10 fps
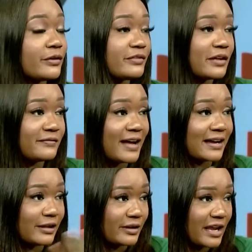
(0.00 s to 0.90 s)
the
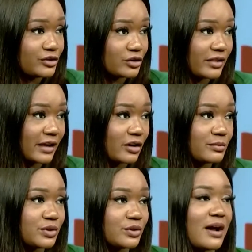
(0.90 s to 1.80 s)
FAC allocation that
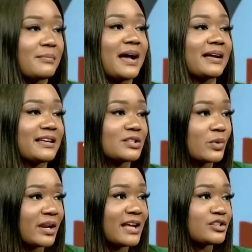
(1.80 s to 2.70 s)
comes to AMAC, as
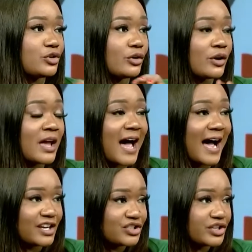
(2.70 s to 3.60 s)
well as your
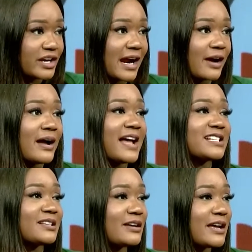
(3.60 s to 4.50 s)
IGR, is